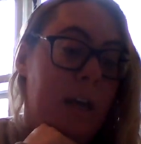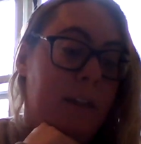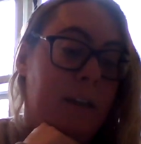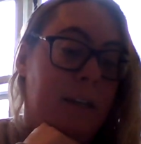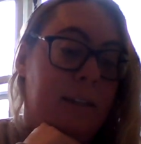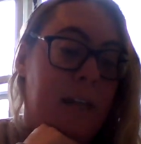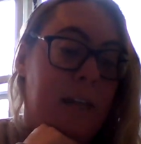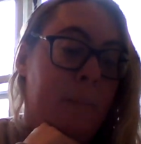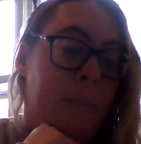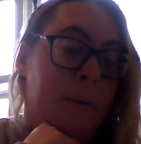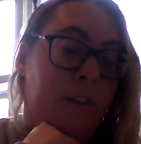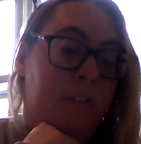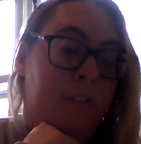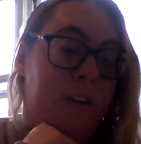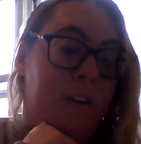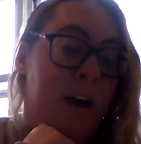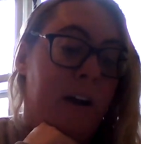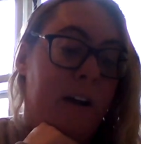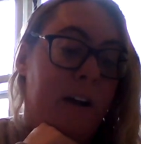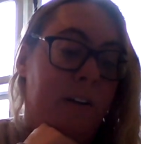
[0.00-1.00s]
They sat by the
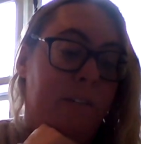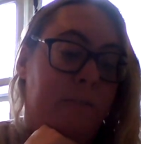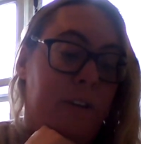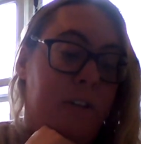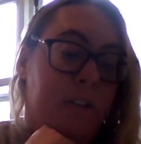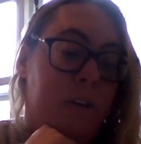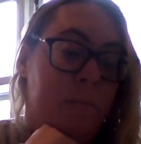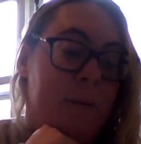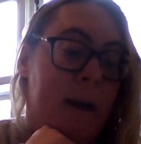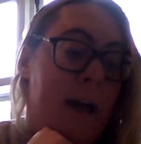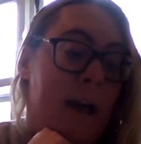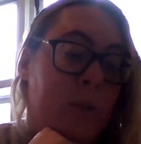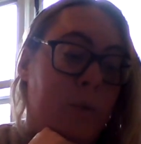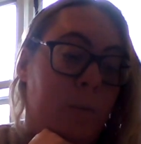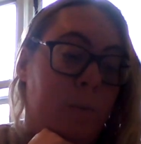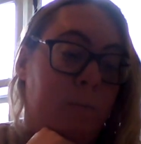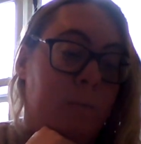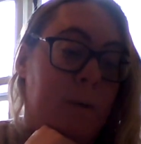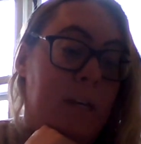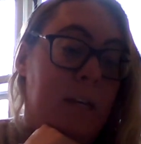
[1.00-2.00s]
fire and filled their mouths
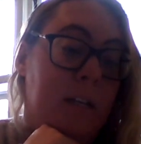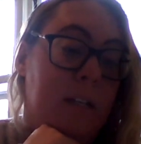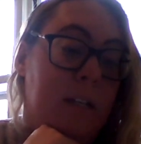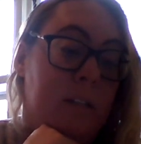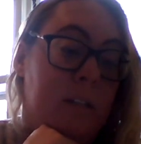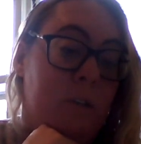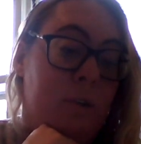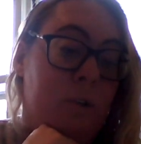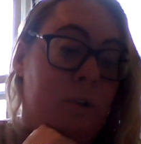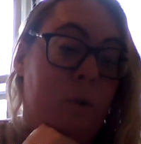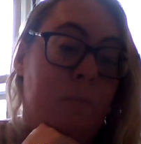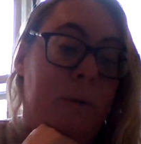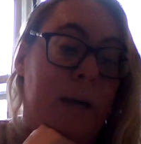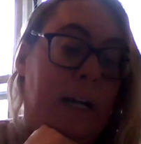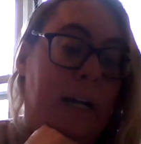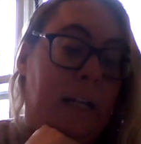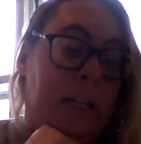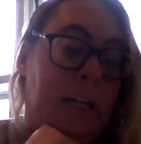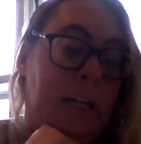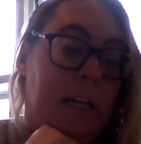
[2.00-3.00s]
with beans and chewed
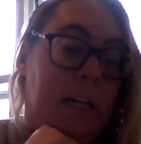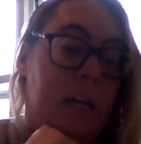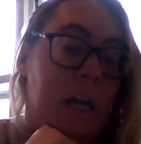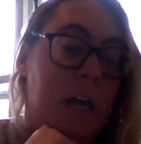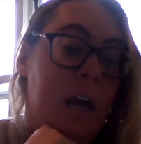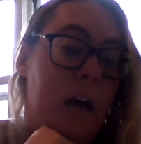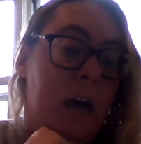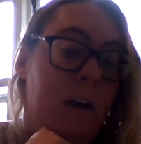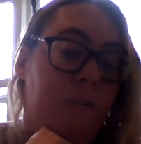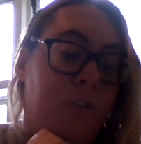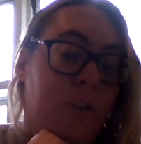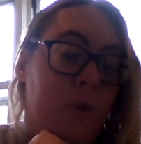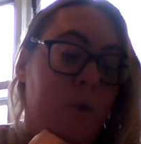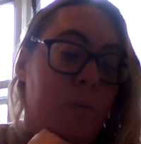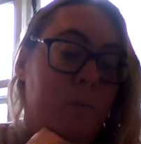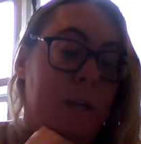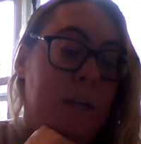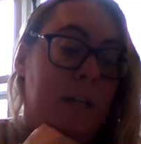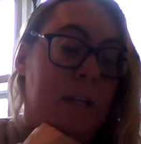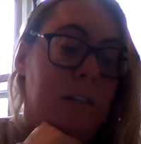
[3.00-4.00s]
mightily. A
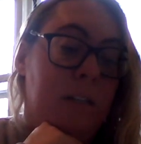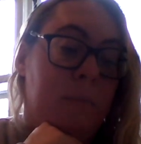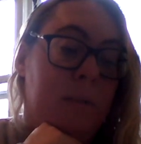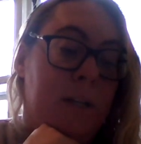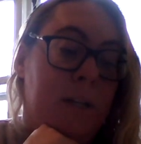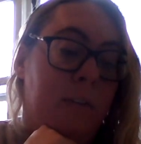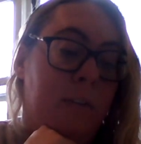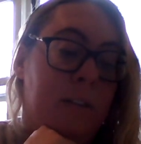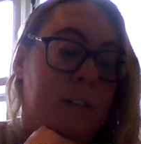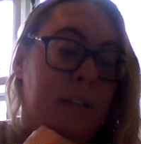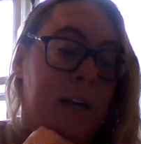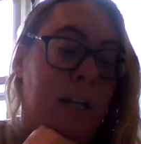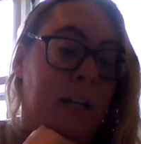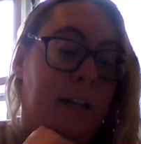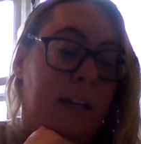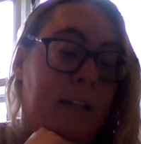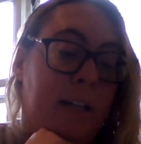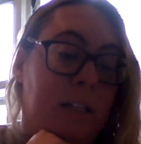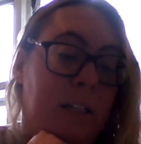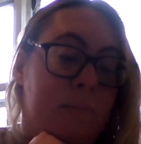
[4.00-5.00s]
few beans slipped out of the side of
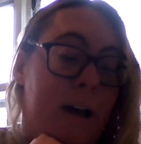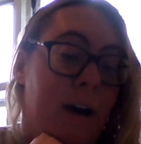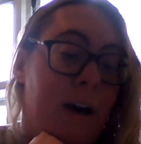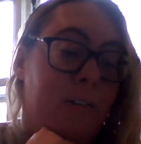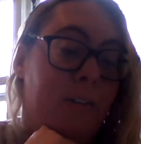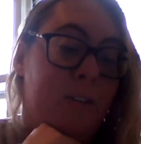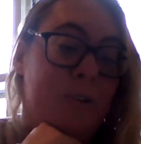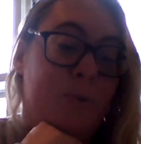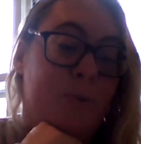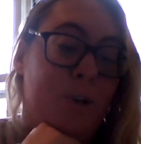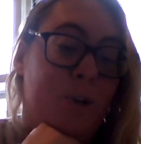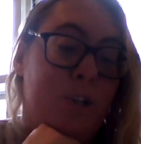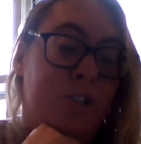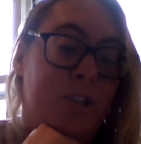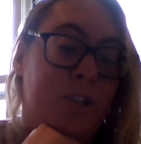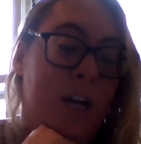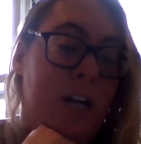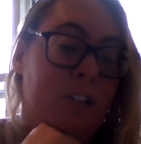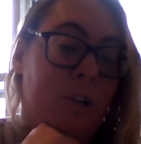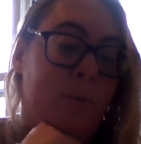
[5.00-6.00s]
Lenny's mouth, and George
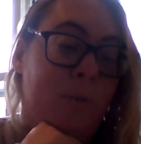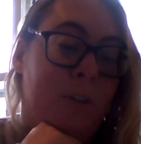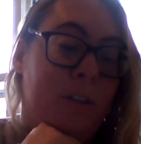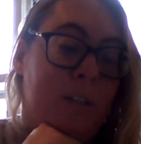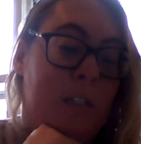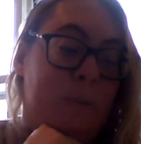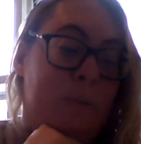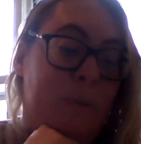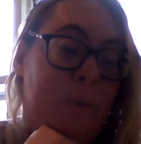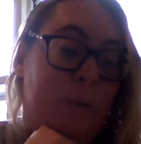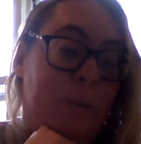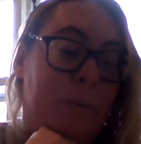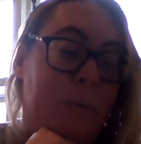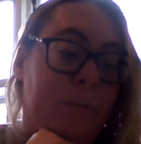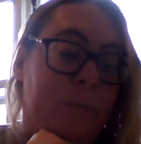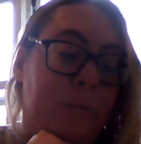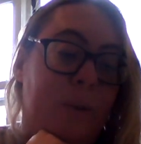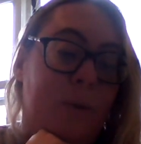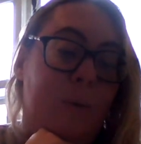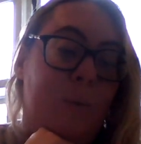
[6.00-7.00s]
gestured with his
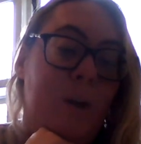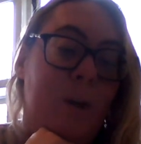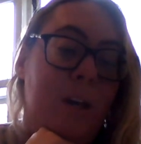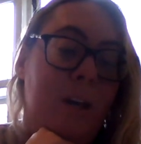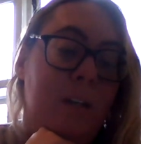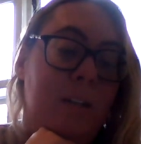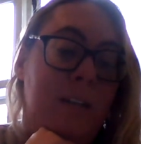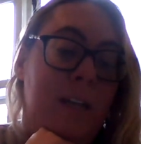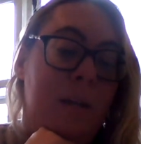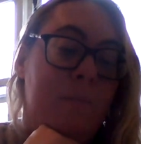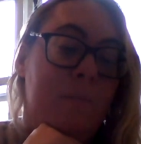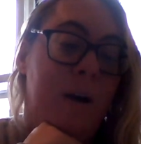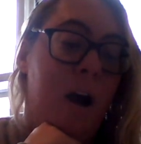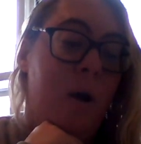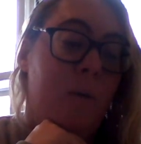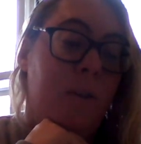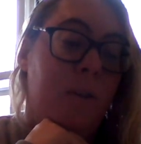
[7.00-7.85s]
spoon. What are you going to say tomorrow